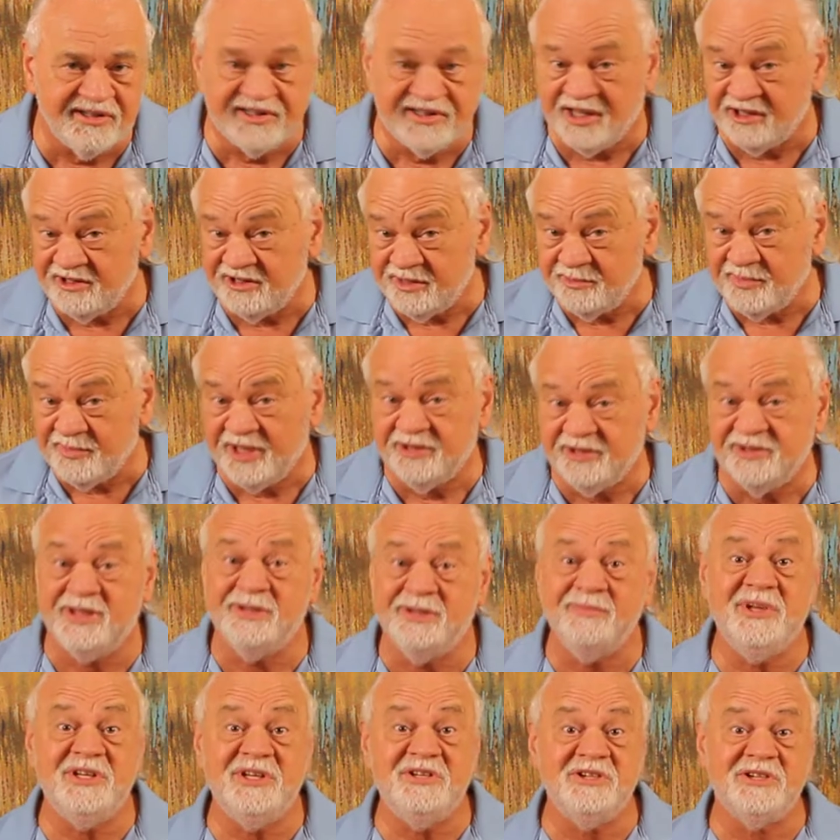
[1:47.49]
I'll tell you about
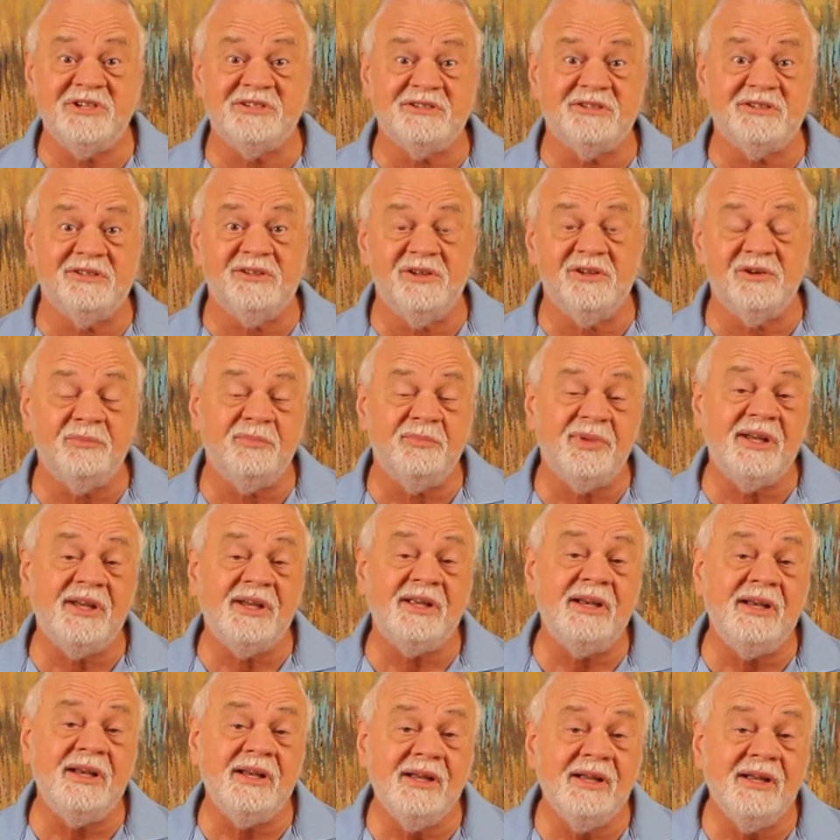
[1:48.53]
them in just a little
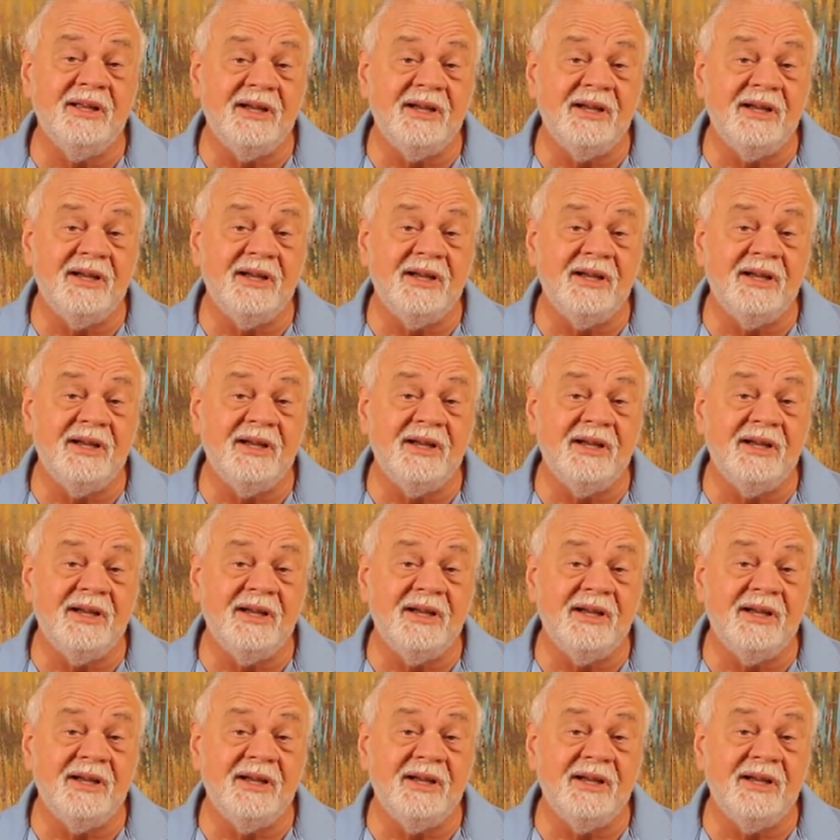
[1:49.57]
bit.